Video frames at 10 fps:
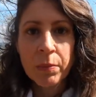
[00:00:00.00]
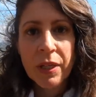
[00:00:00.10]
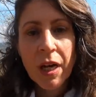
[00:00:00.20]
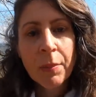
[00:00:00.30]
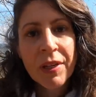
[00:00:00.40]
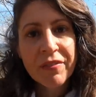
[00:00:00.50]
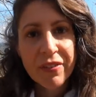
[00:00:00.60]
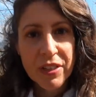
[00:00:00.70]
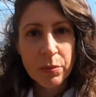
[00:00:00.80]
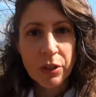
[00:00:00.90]
becoming
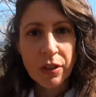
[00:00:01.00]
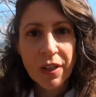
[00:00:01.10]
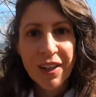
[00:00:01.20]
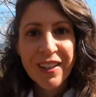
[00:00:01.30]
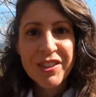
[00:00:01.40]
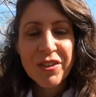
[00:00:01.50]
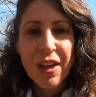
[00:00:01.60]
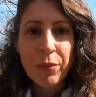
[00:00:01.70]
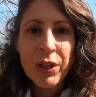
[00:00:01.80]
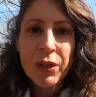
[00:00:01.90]
visible so
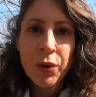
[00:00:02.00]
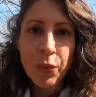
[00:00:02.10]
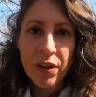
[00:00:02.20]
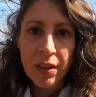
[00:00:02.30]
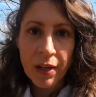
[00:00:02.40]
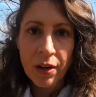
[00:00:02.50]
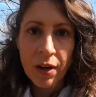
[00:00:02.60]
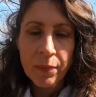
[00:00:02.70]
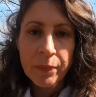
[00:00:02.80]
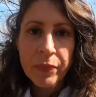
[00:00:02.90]
that we know where they are.